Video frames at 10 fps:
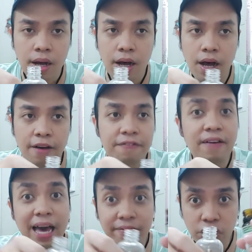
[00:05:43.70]

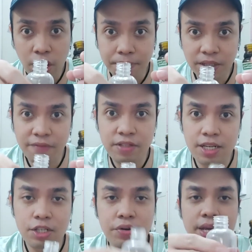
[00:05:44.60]
5 drops of
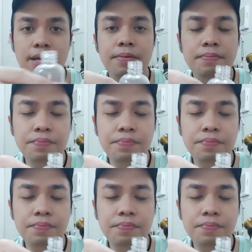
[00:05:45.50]
tea tree.